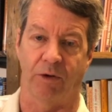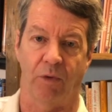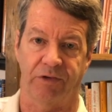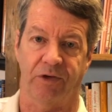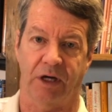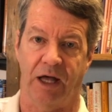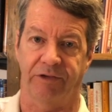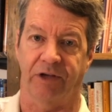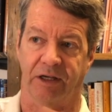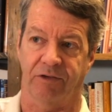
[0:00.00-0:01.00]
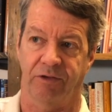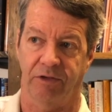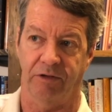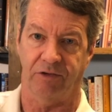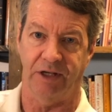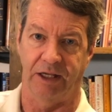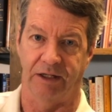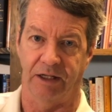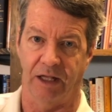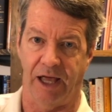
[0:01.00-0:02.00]
What's the context? The
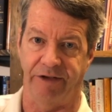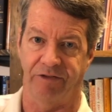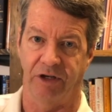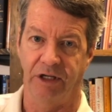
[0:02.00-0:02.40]
sin life.